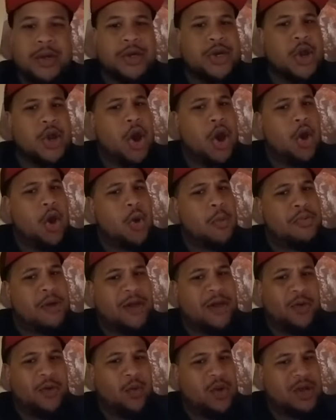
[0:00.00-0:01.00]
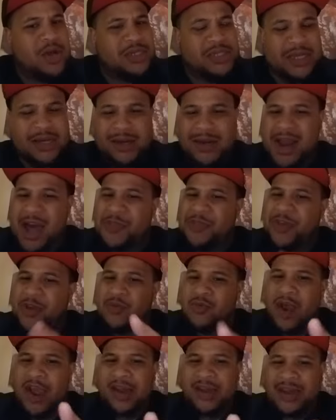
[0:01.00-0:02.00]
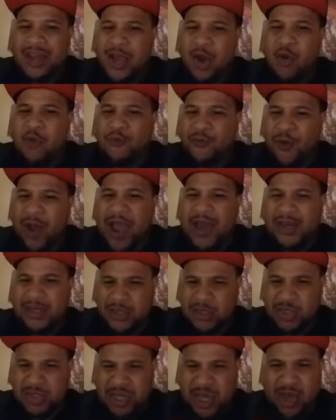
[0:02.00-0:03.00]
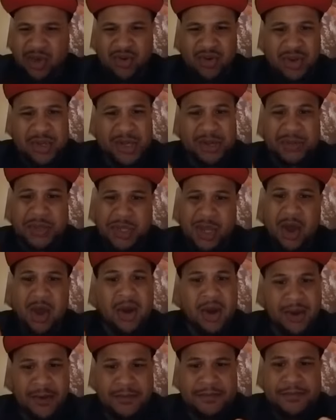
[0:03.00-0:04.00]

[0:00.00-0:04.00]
No, Brother Woodson, nothing right now on Fridays or Saturdays. I'm sorry.